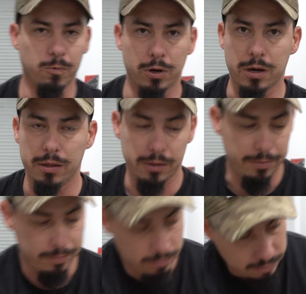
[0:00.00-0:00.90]
work on
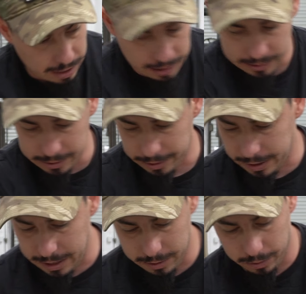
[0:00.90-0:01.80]
them at a certain
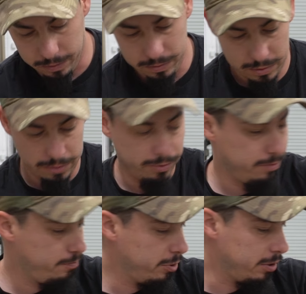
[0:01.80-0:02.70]
angle.
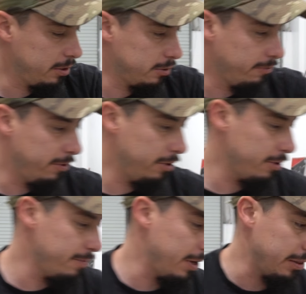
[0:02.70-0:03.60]
Put this over
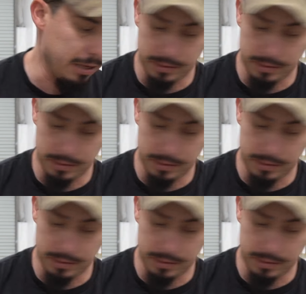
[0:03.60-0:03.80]
here, make that